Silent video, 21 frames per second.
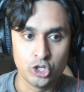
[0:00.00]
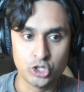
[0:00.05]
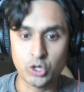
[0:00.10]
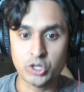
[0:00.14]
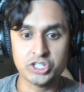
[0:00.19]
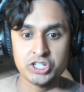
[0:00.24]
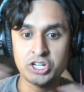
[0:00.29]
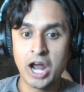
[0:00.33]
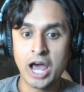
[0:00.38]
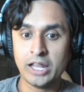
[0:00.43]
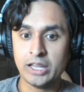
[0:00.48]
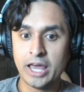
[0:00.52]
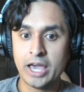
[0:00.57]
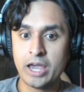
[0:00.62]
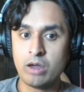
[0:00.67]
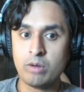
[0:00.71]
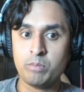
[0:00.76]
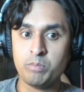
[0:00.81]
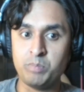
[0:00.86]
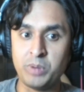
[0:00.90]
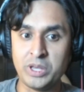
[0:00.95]
So it's not
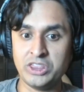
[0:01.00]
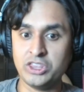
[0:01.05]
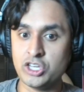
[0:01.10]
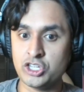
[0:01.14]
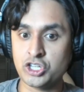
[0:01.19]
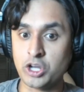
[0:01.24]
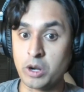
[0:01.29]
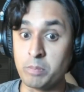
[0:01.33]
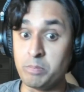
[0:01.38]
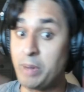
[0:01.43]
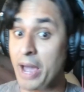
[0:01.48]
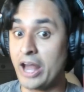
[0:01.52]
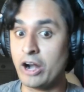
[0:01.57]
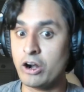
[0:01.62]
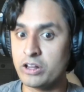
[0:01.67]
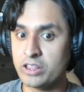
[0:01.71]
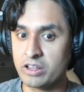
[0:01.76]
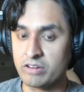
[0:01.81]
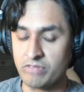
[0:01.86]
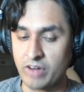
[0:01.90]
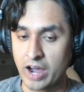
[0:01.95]
like Pittas are
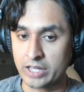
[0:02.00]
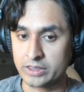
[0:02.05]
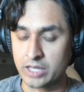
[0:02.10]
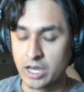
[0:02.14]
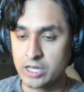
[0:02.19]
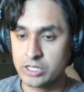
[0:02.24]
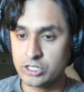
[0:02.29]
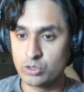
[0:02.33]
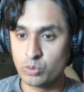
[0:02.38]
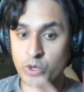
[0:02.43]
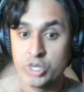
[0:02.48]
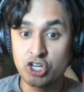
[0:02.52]
better than Vatas.